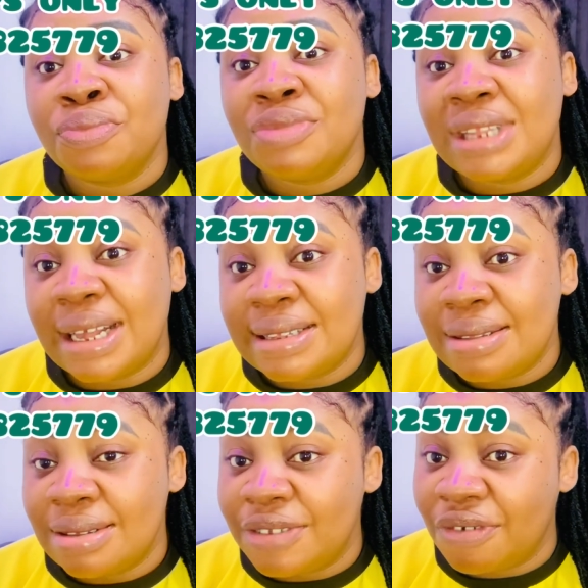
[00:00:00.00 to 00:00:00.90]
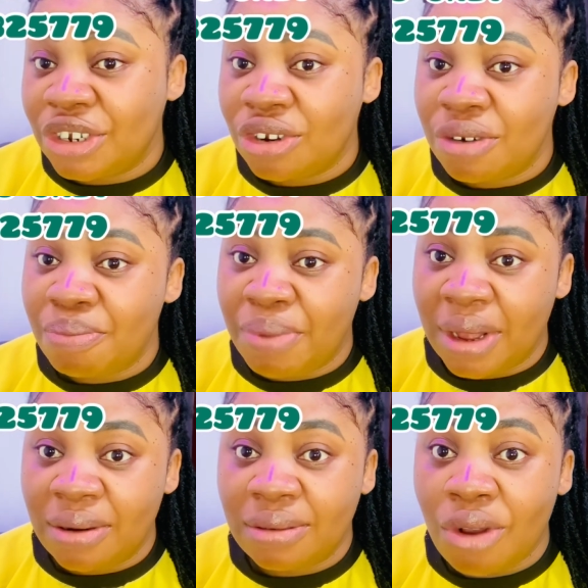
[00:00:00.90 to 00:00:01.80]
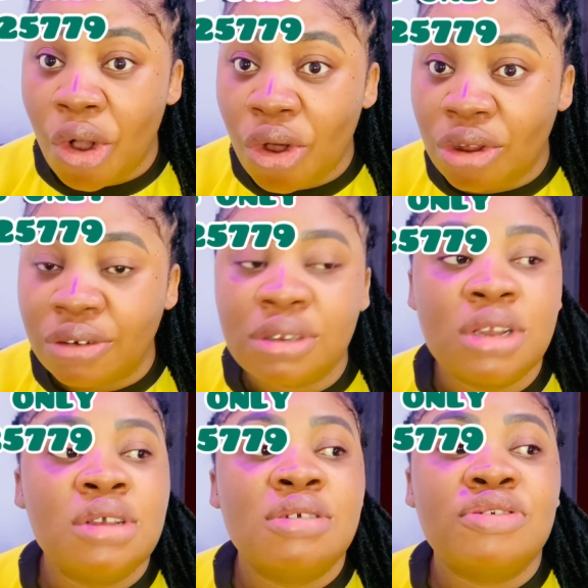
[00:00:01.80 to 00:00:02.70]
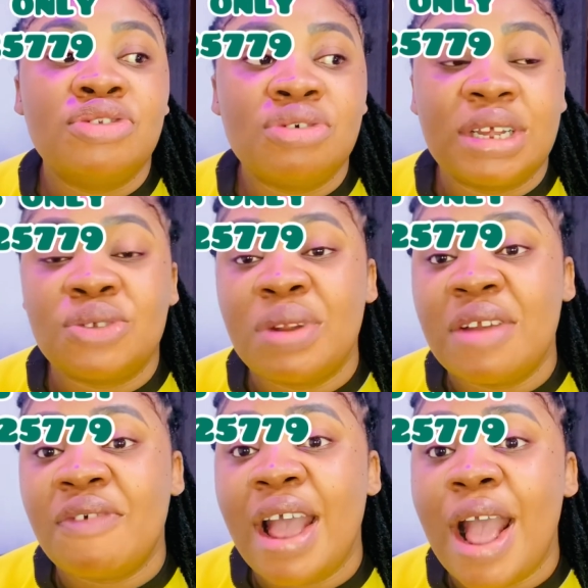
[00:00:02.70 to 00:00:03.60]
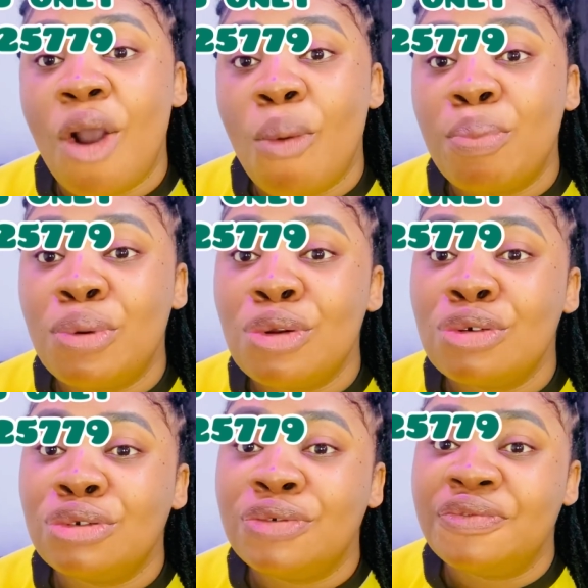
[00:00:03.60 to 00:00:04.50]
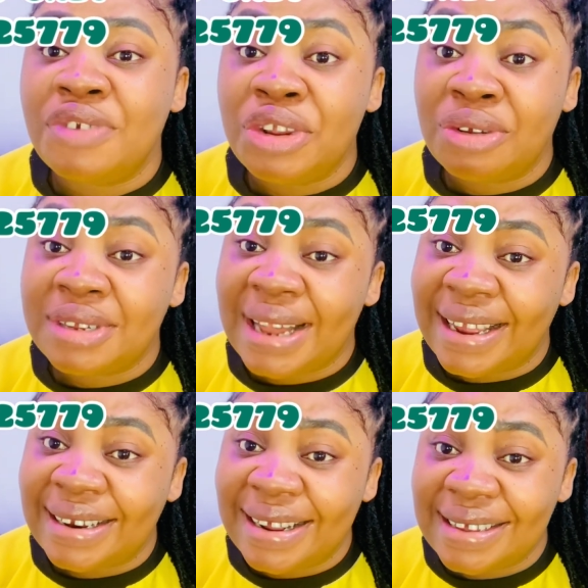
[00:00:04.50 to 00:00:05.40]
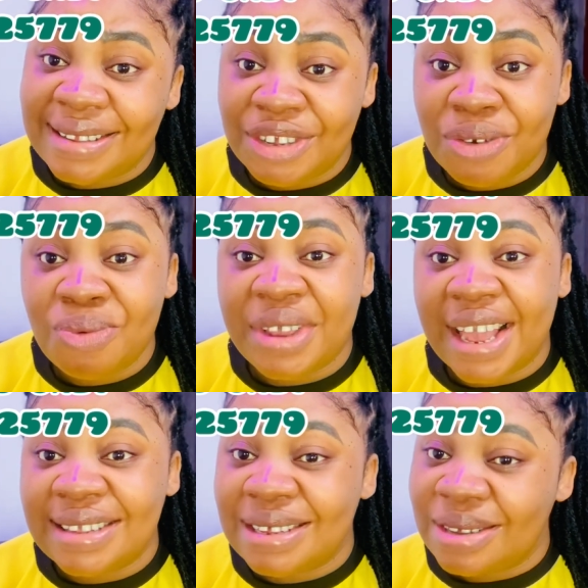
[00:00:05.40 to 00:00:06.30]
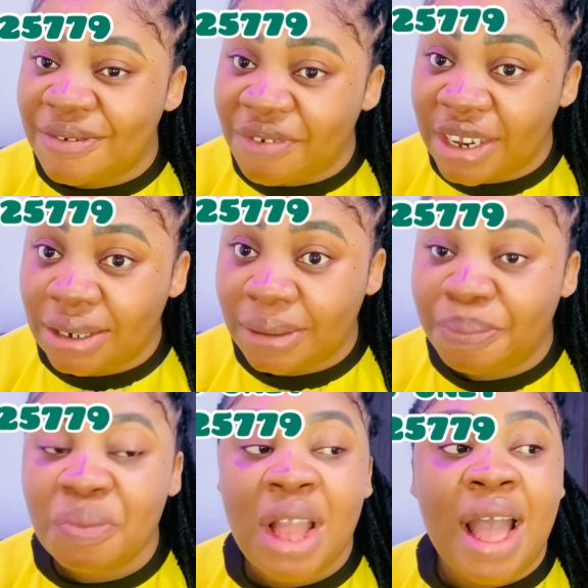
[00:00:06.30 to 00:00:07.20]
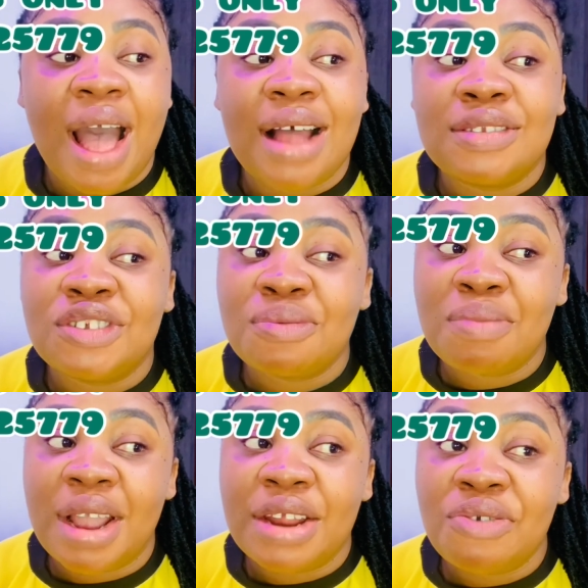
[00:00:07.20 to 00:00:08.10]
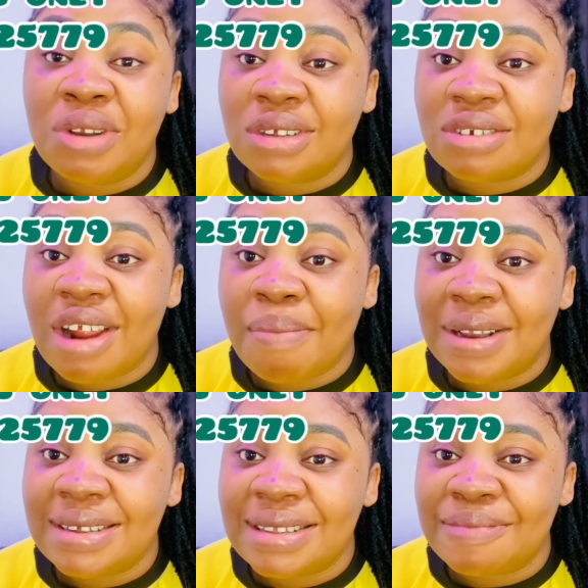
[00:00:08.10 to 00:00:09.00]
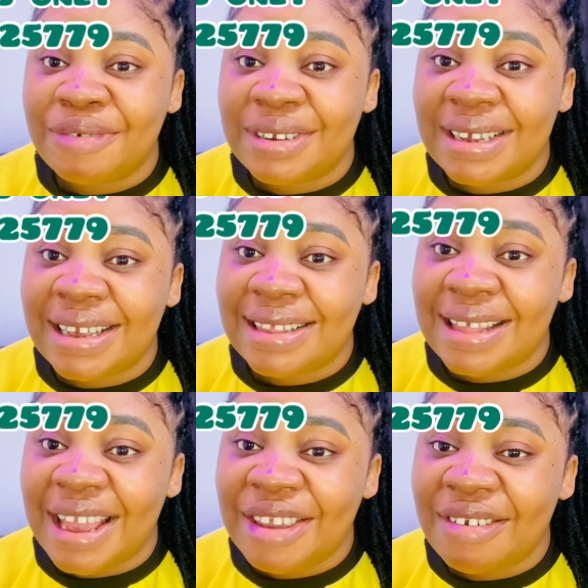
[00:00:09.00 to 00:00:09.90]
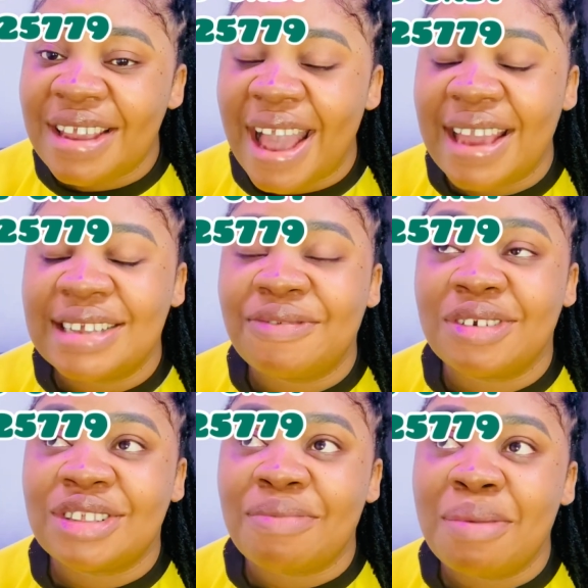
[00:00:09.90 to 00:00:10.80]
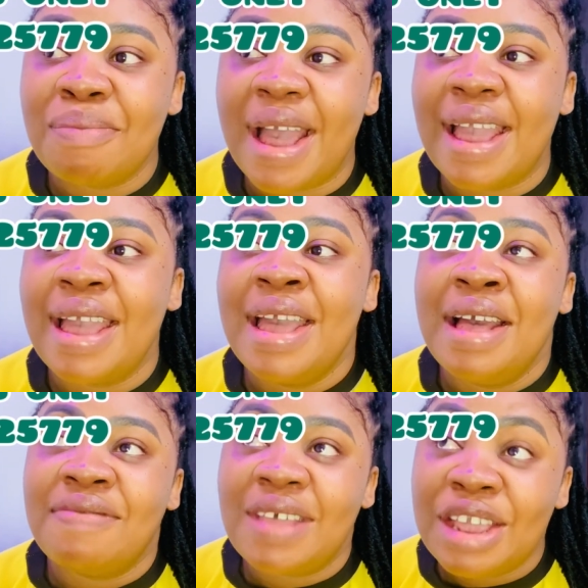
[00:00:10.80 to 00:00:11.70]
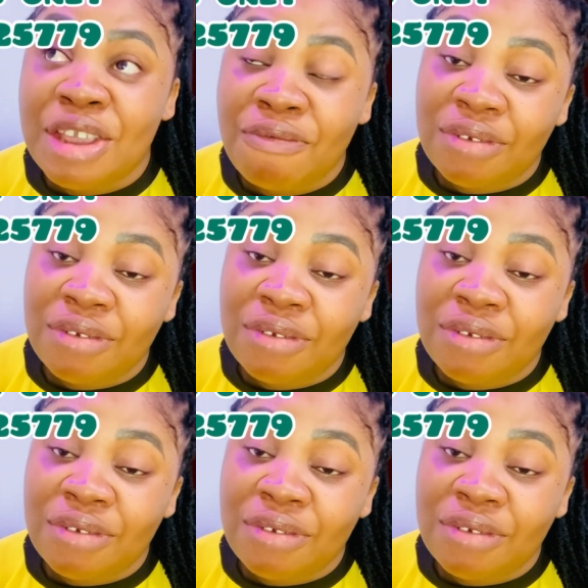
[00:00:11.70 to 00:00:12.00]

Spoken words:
that notification bell on, so that whenever I upload videos like this, you will get notification. And to my newest subscribers in the building, thank you guys for stopping by. Thank you